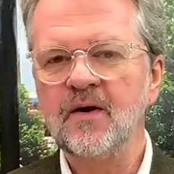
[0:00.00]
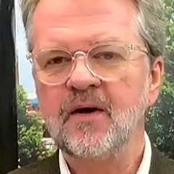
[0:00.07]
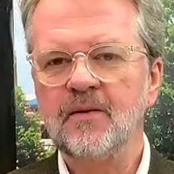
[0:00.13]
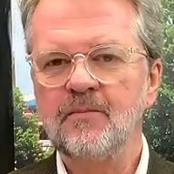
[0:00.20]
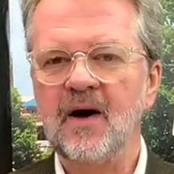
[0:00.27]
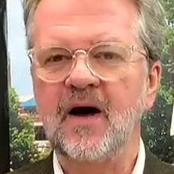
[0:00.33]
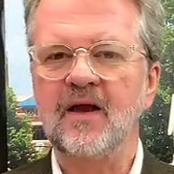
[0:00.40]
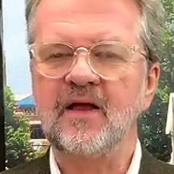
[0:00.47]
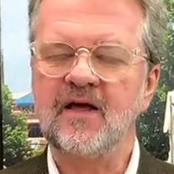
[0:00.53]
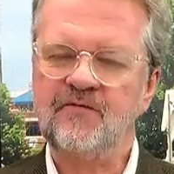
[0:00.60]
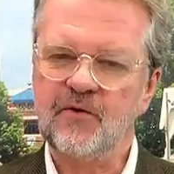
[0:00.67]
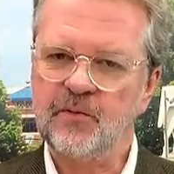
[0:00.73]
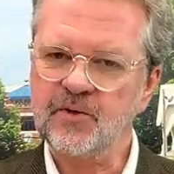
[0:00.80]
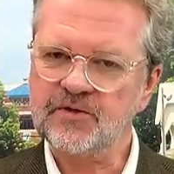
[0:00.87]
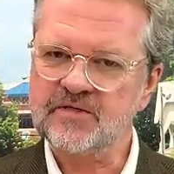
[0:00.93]
but if
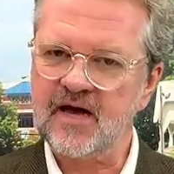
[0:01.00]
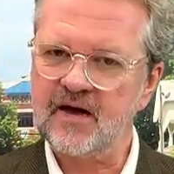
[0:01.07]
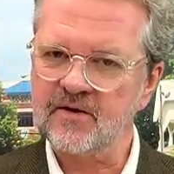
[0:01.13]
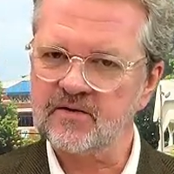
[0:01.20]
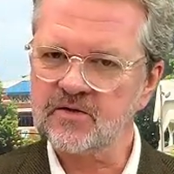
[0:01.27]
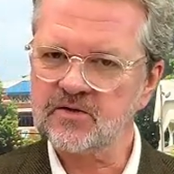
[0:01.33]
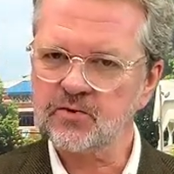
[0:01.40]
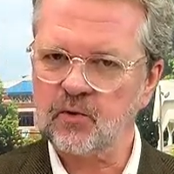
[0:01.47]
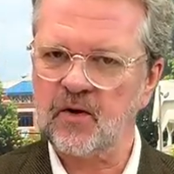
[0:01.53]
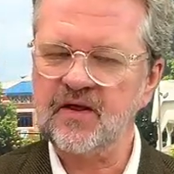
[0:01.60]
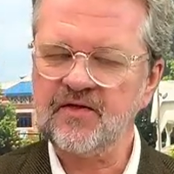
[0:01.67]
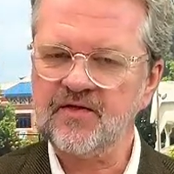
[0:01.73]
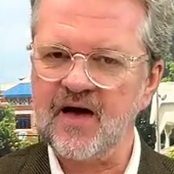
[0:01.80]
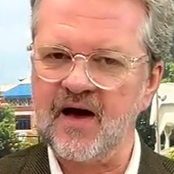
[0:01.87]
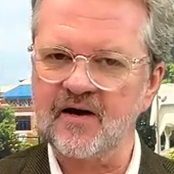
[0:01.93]
you put down
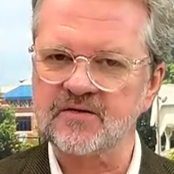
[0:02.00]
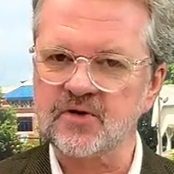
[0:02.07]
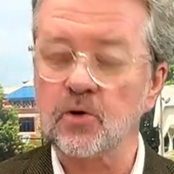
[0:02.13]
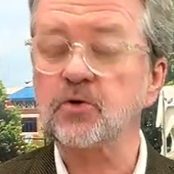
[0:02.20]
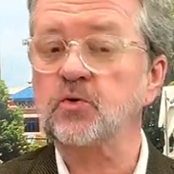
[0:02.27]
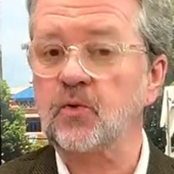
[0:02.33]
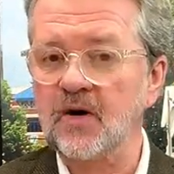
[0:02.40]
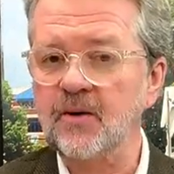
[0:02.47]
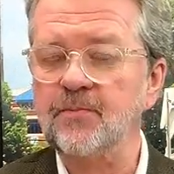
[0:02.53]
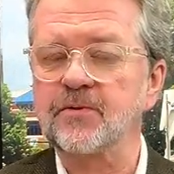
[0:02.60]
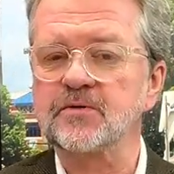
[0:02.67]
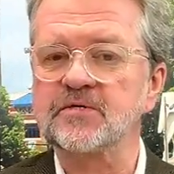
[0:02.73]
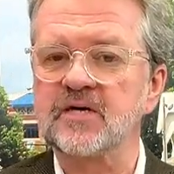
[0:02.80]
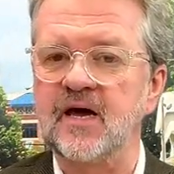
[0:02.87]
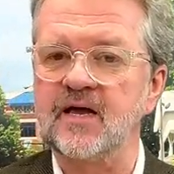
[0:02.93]
20,000 or
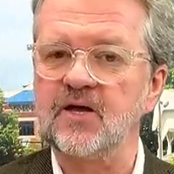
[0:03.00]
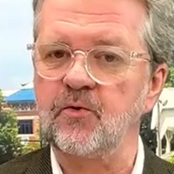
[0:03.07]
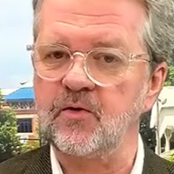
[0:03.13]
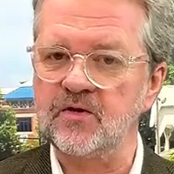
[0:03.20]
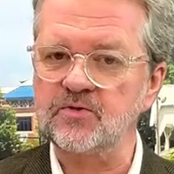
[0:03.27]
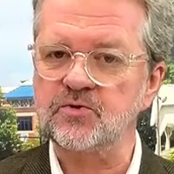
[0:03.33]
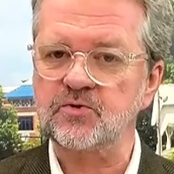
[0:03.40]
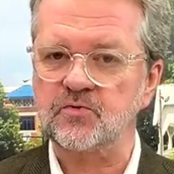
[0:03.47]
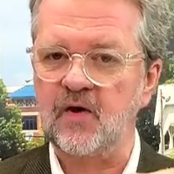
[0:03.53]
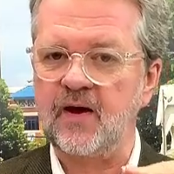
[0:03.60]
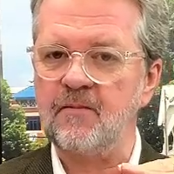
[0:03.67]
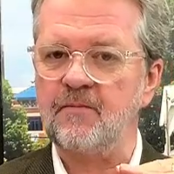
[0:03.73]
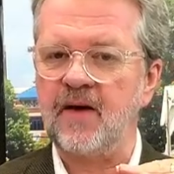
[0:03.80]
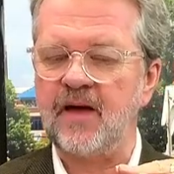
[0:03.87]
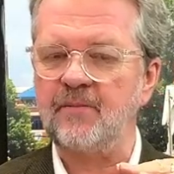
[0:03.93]
20%, your interest
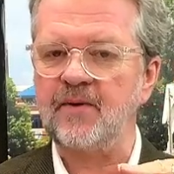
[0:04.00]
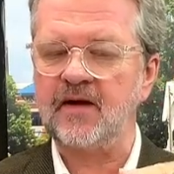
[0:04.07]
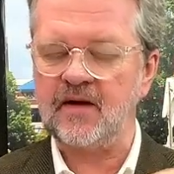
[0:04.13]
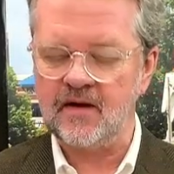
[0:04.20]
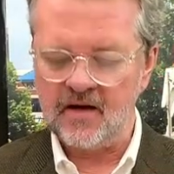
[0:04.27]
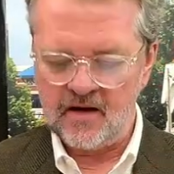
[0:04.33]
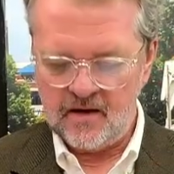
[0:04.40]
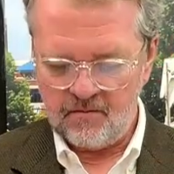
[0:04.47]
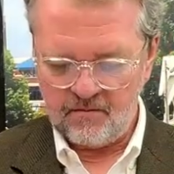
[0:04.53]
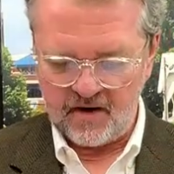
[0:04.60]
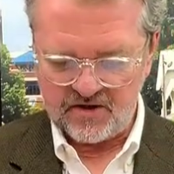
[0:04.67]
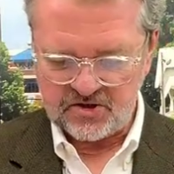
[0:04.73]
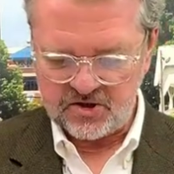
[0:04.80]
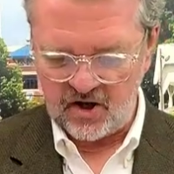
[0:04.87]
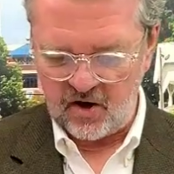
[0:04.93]
rate may be
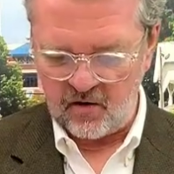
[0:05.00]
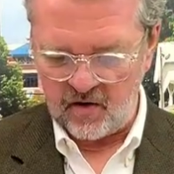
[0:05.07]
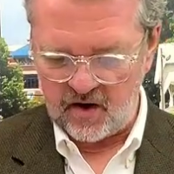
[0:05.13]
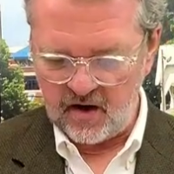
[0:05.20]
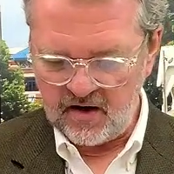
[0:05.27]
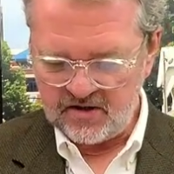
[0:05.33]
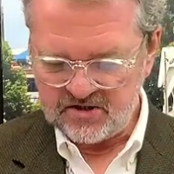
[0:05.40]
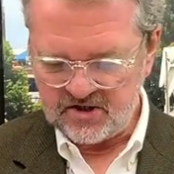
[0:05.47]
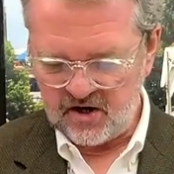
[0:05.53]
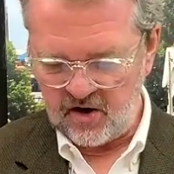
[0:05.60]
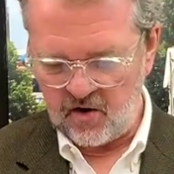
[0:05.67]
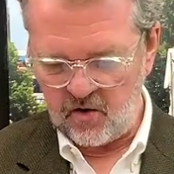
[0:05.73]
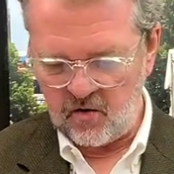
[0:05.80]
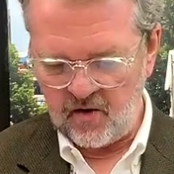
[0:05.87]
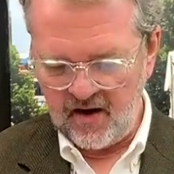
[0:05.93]
much lower.
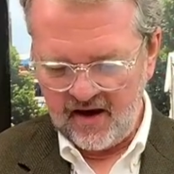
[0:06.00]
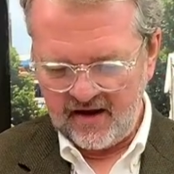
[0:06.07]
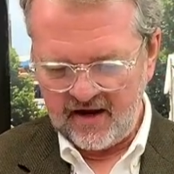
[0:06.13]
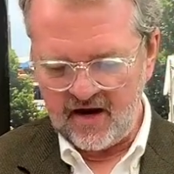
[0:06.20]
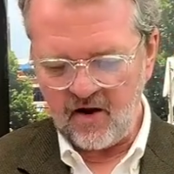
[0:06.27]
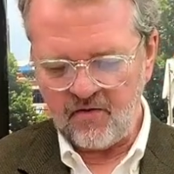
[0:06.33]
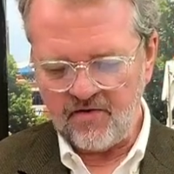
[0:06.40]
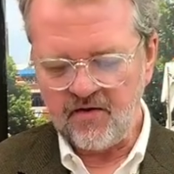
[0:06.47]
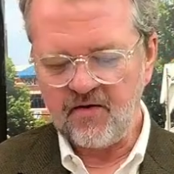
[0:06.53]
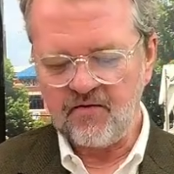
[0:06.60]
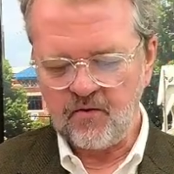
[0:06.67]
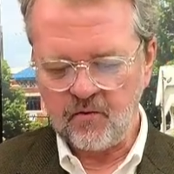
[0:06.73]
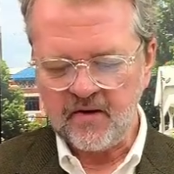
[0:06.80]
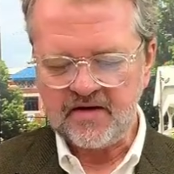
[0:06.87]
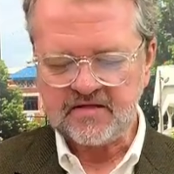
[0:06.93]
So, you know,
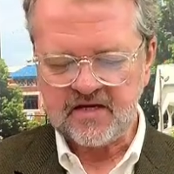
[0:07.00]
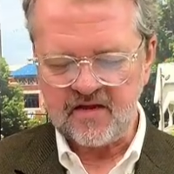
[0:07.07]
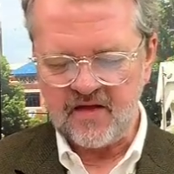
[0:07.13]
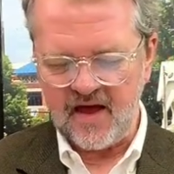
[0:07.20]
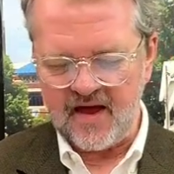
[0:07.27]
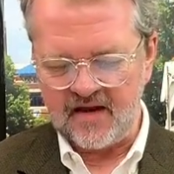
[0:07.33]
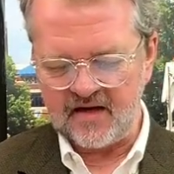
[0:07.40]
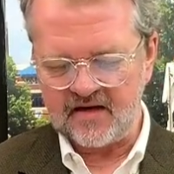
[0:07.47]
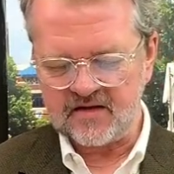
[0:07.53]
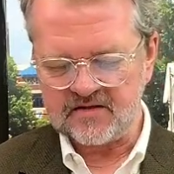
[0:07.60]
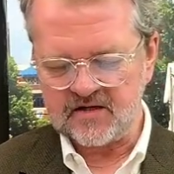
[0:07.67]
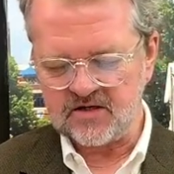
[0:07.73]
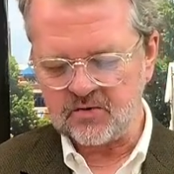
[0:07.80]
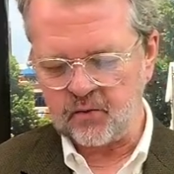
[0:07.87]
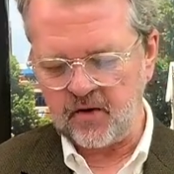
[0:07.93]
the reason that
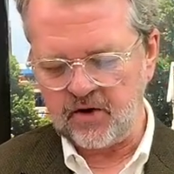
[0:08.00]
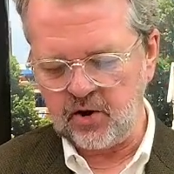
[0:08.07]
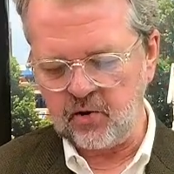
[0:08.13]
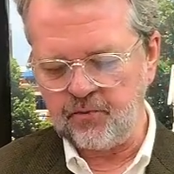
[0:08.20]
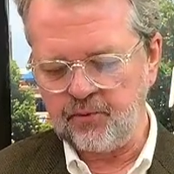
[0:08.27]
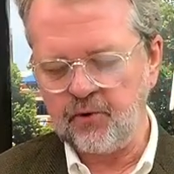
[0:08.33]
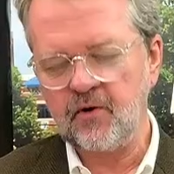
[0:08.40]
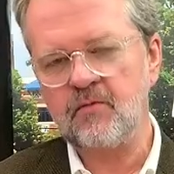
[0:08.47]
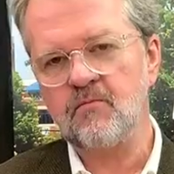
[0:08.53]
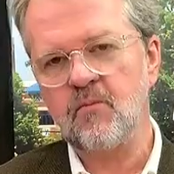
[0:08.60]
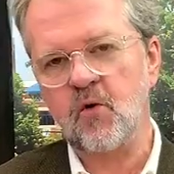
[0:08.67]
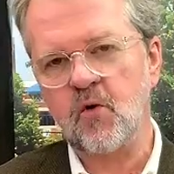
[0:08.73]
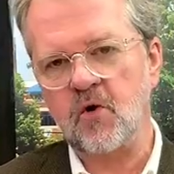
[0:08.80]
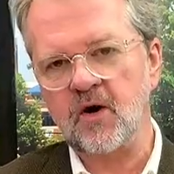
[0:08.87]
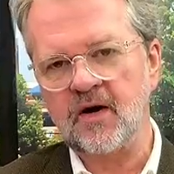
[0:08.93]
is when you put
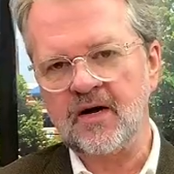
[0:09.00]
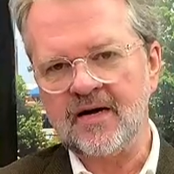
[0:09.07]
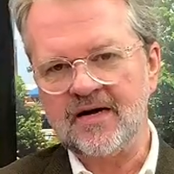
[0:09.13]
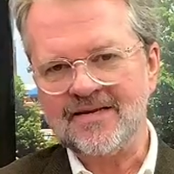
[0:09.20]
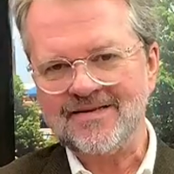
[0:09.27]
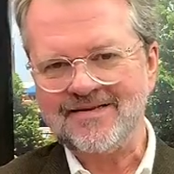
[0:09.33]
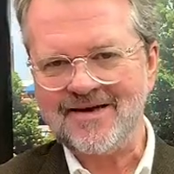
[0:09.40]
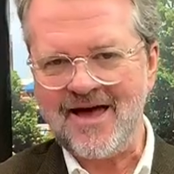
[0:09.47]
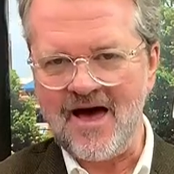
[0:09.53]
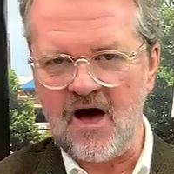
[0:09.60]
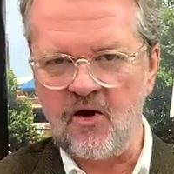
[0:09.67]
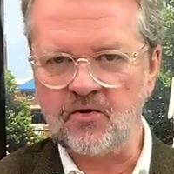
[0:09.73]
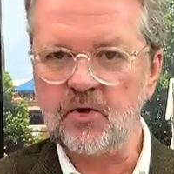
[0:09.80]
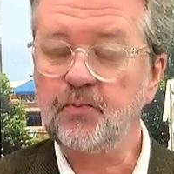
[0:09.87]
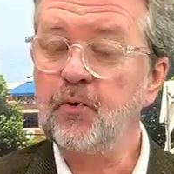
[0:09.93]
more
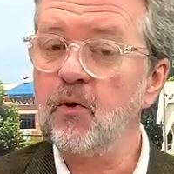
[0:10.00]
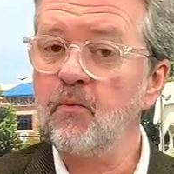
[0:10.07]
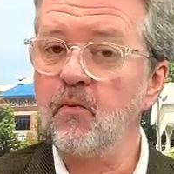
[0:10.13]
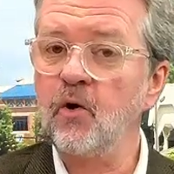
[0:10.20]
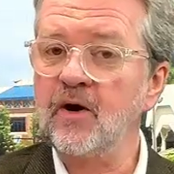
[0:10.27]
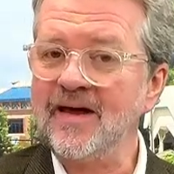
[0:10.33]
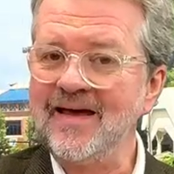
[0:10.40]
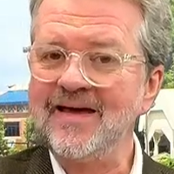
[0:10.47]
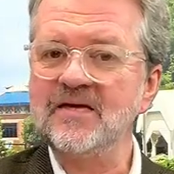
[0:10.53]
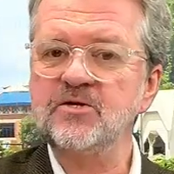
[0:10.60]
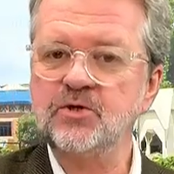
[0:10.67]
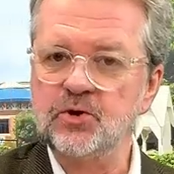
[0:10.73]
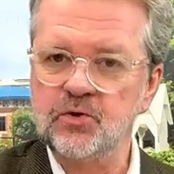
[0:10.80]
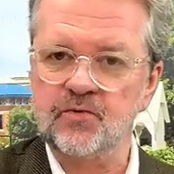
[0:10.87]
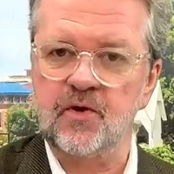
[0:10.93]
down, you put more
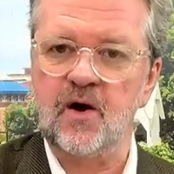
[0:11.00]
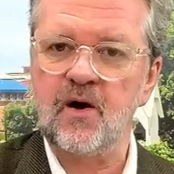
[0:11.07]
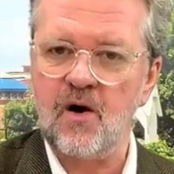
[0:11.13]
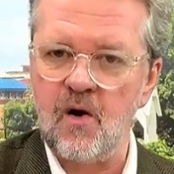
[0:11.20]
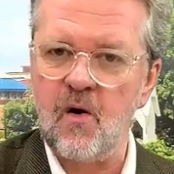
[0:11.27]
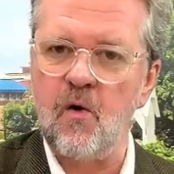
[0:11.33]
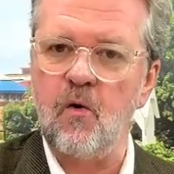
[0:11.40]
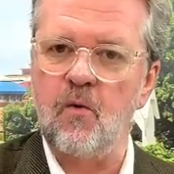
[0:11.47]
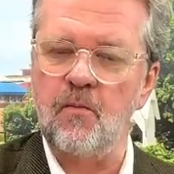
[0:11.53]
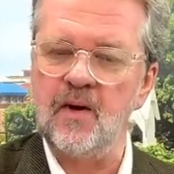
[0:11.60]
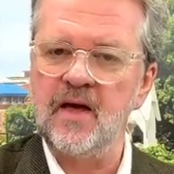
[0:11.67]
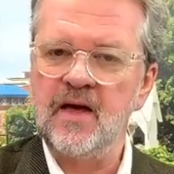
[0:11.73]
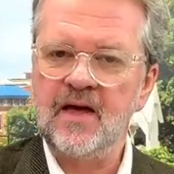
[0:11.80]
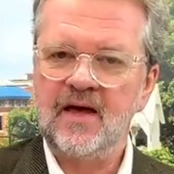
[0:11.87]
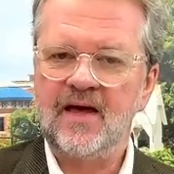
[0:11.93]
into the home,
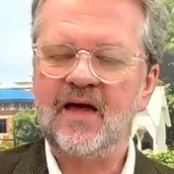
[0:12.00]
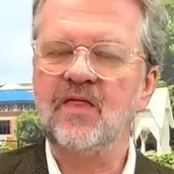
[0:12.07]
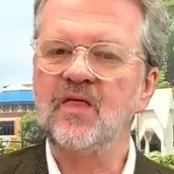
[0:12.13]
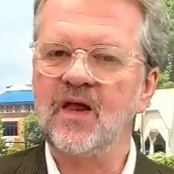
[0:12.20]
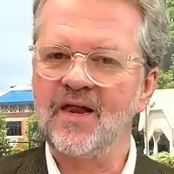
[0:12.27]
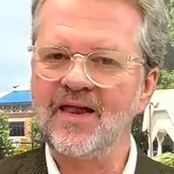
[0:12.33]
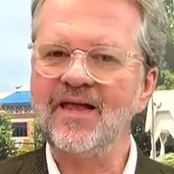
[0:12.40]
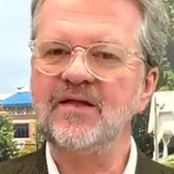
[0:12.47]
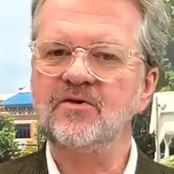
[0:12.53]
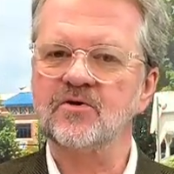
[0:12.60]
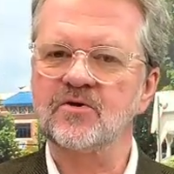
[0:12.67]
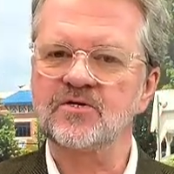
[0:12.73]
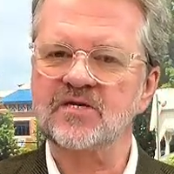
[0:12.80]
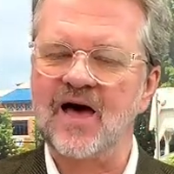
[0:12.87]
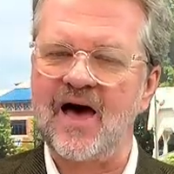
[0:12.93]
in the
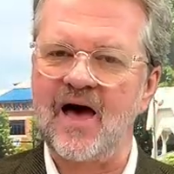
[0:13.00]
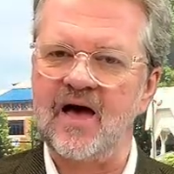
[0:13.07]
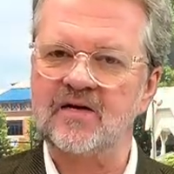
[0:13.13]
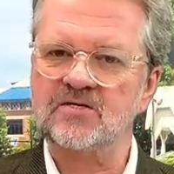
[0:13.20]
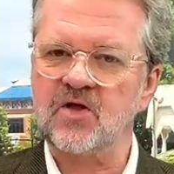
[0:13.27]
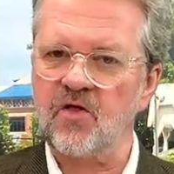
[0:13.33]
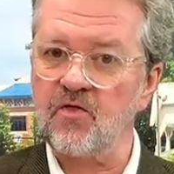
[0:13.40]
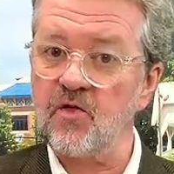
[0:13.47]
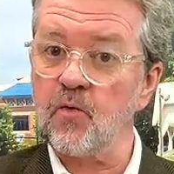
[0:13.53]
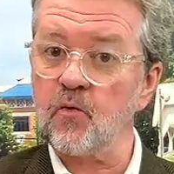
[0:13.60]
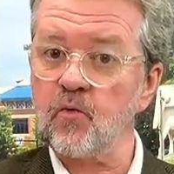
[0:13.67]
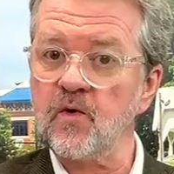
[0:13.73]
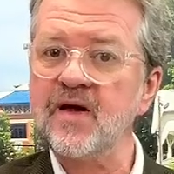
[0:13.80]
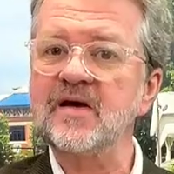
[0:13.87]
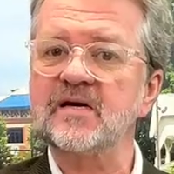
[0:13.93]
lender's eyes, the
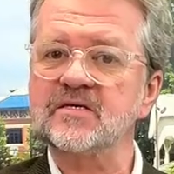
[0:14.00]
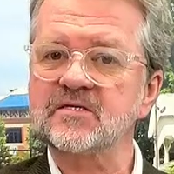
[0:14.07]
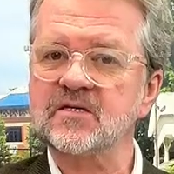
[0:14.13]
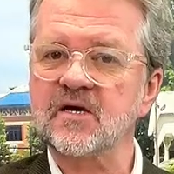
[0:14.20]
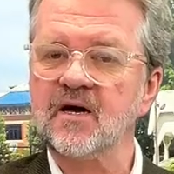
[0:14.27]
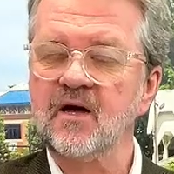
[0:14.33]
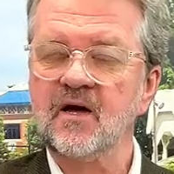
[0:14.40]
risk